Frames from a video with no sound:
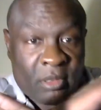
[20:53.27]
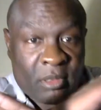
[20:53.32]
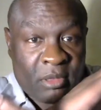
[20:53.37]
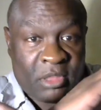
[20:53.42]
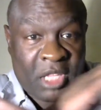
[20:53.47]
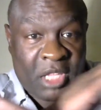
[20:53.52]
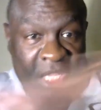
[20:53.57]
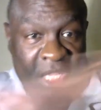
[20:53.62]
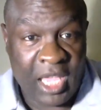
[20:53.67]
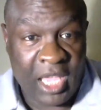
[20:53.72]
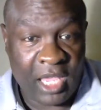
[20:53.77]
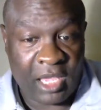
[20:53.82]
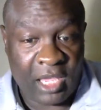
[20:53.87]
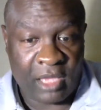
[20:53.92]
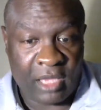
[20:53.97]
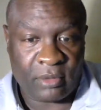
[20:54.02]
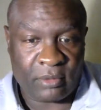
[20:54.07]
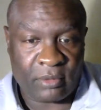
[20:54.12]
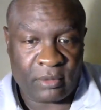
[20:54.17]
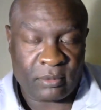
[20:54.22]
The
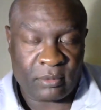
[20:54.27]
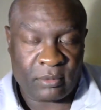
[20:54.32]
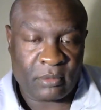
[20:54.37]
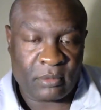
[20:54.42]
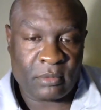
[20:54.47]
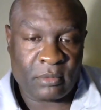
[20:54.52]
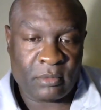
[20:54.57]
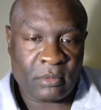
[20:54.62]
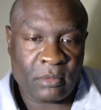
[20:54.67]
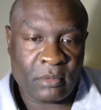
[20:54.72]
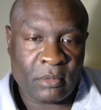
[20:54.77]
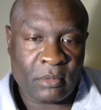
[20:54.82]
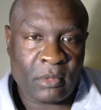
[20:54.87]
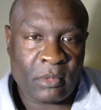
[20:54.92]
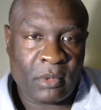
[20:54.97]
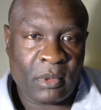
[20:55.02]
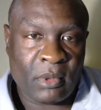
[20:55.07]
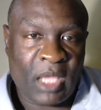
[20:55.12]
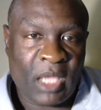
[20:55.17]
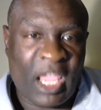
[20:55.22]
end.
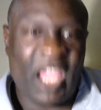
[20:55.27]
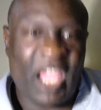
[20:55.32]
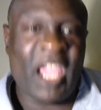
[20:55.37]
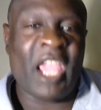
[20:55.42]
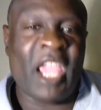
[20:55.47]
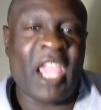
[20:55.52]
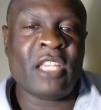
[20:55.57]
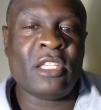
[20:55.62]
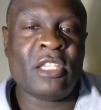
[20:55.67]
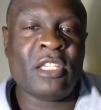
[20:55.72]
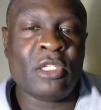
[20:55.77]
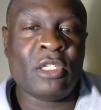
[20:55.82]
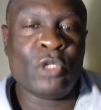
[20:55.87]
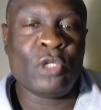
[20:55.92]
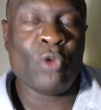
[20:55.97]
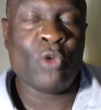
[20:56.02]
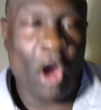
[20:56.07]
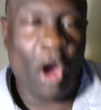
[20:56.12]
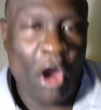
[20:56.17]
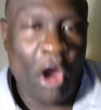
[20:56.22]
And
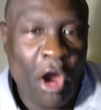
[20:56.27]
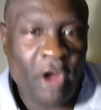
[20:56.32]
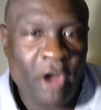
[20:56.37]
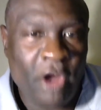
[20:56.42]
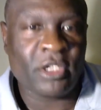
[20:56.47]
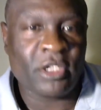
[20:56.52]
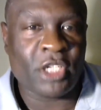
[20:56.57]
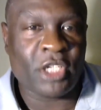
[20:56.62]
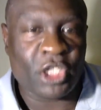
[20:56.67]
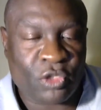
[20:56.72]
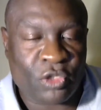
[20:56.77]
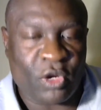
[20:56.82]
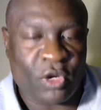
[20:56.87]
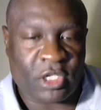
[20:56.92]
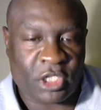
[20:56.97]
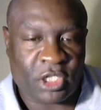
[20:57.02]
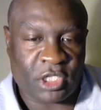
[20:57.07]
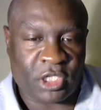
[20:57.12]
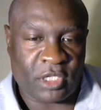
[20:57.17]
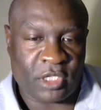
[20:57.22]
you earn
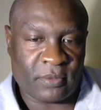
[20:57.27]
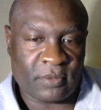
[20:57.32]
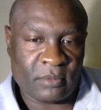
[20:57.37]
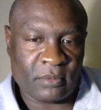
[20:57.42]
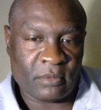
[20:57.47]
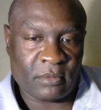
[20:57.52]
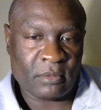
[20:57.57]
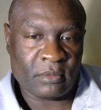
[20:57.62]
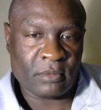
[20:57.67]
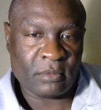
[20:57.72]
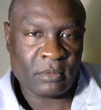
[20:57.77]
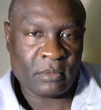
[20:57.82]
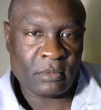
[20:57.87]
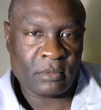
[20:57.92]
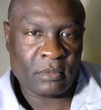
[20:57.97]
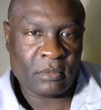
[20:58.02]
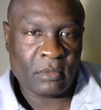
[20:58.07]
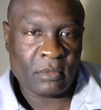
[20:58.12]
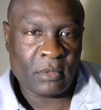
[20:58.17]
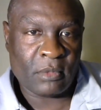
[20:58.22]
destruction.
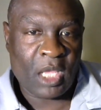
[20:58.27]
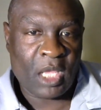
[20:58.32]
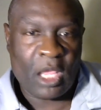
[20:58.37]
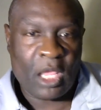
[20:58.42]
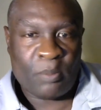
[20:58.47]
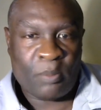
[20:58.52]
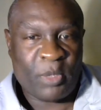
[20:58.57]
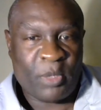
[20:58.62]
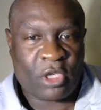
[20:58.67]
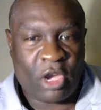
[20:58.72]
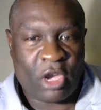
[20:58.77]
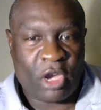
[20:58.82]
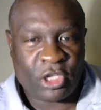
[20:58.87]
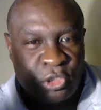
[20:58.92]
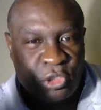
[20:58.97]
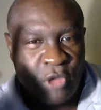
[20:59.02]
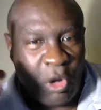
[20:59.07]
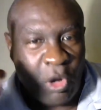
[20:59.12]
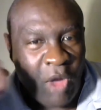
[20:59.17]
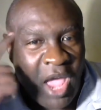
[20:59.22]
Because
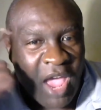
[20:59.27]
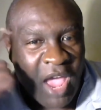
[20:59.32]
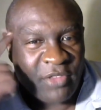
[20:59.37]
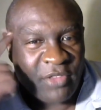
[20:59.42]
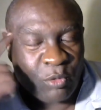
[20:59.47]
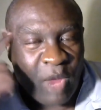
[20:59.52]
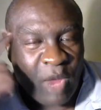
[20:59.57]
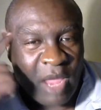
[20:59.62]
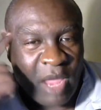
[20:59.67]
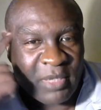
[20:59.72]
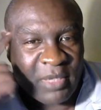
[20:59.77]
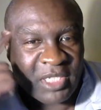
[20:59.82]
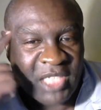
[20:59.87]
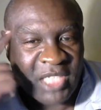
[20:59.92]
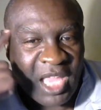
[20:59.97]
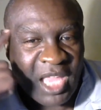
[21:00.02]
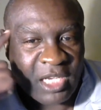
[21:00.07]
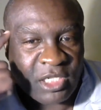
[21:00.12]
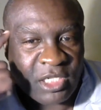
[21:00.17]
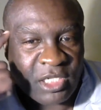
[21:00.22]
you don't have the right
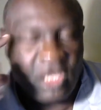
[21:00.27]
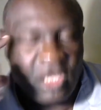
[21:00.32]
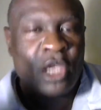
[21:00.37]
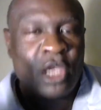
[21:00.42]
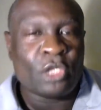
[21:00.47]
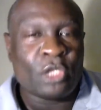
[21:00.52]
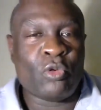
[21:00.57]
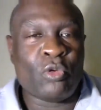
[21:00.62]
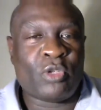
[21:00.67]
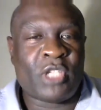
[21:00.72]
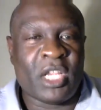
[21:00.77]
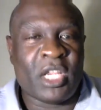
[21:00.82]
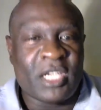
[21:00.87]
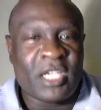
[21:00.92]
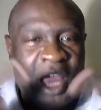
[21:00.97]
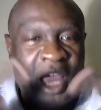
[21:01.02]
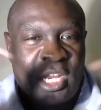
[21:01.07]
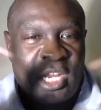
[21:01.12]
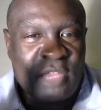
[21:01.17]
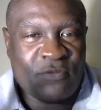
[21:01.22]
mentality. You did
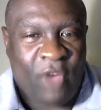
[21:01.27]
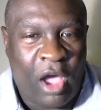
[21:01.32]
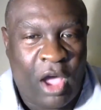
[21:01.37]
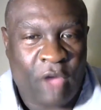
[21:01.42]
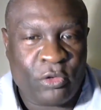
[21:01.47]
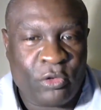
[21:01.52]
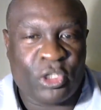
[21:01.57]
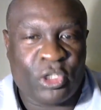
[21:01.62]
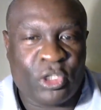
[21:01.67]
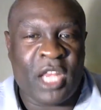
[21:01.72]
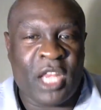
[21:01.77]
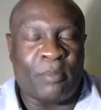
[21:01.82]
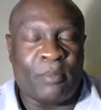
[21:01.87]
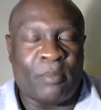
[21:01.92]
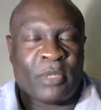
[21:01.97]
not evolve. You did not